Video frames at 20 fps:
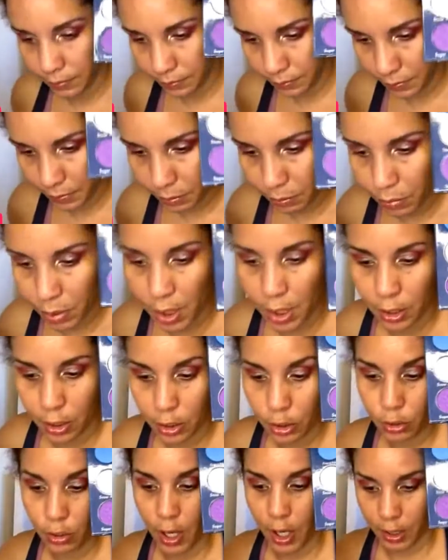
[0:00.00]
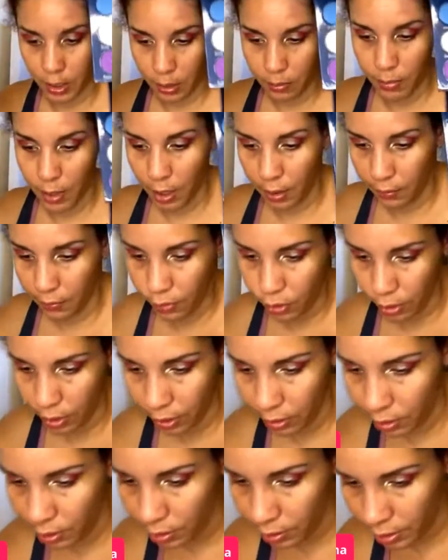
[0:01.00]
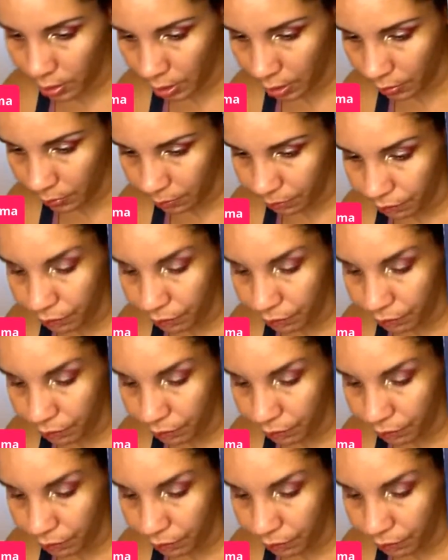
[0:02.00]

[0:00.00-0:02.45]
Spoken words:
I'm being distracted by a four-year-old, so.